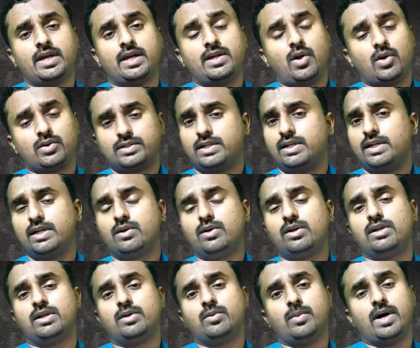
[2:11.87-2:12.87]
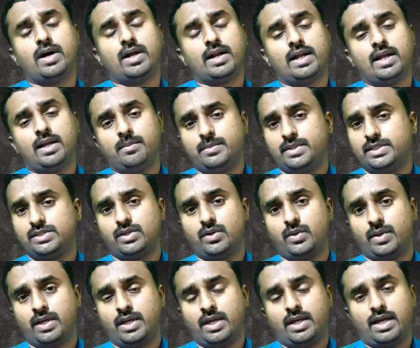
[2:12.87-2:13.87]
Dr. Nigul Kumar
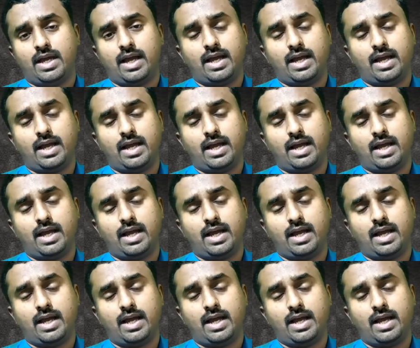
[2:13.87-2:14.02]
Bisoi.